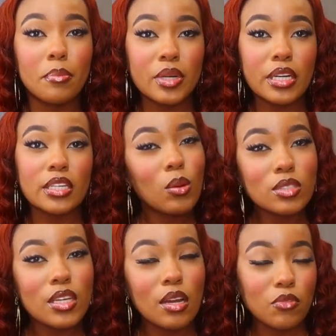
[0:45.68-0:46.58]
but it was
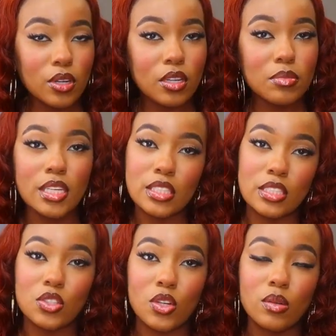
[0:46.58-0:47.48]
time for an updated
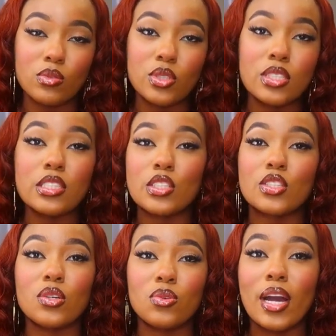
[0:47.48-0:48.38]
install routine
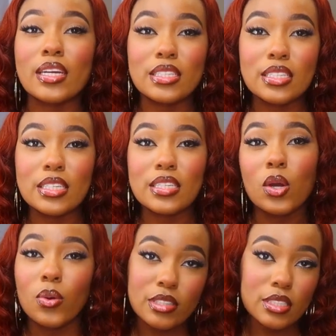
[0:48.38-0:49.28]
so so i did
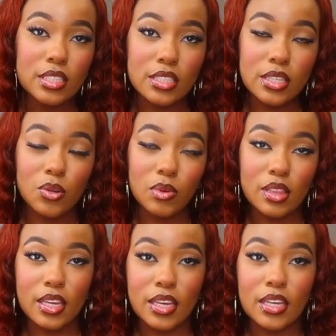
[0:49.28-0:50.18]
go into detail with
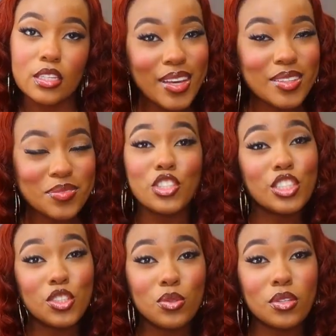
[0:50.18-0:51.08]
that yeah but she's
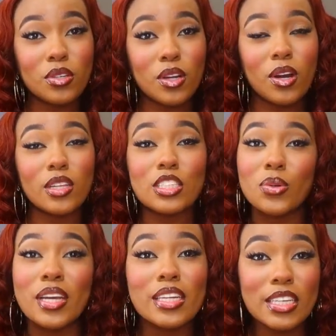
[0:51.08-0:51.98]
cute though y'all let's go
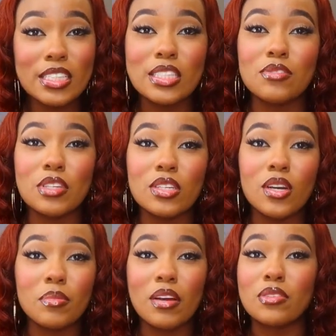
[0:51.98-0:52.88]
ahead and get into the video
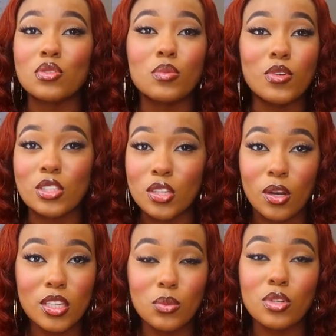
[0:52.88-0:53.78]
i'm not gonna do no more
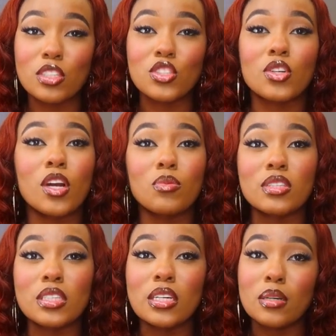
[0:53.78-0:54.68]
talking we're gonna start with
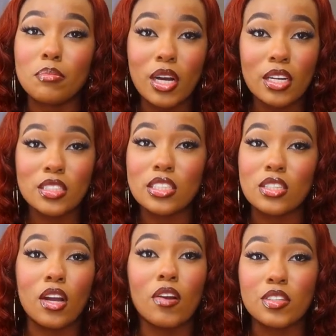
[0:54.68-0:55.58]
the unboxing
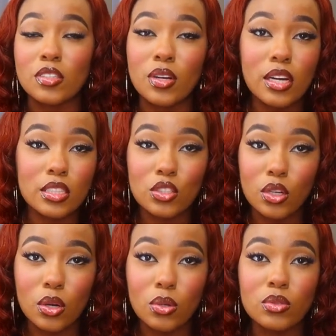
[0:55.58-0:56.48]
y'all already know how this
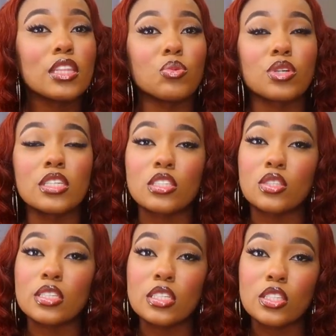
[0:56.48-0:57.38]
goes then we're gonna get to
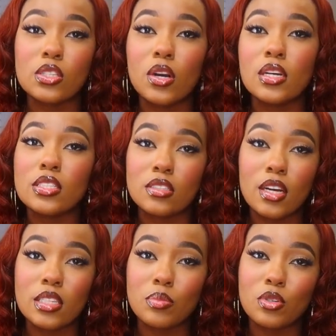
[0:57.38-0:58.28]
the install and
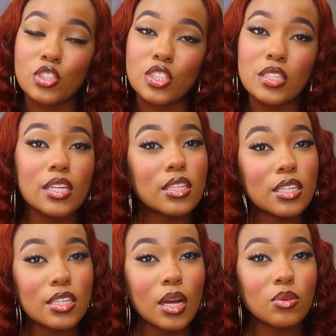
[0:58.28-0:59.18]
styling portion and
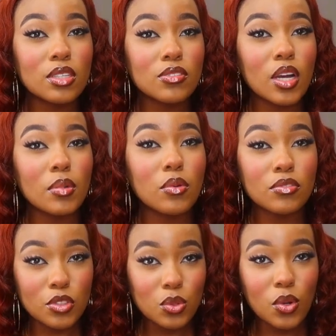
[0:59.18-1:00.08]
then i will give y'all my
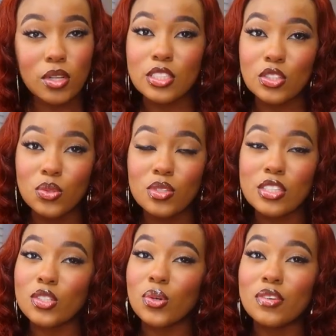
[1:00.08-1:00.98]
review on this unit
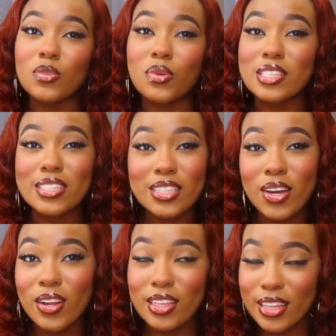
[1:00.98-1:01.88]
so if you want to see
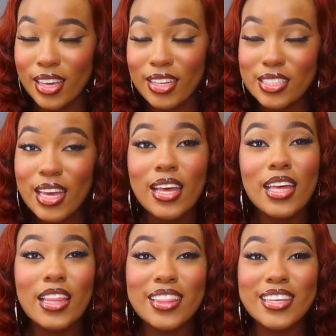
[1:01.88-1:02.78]
all of that
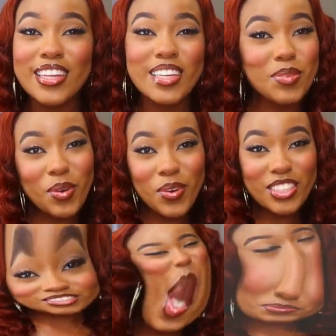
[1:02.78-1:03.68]
then keep on
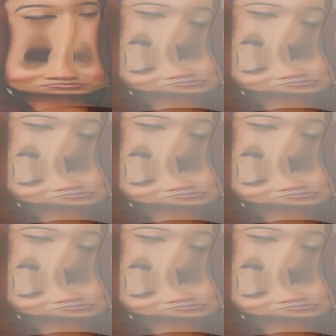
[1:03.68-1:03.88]
watching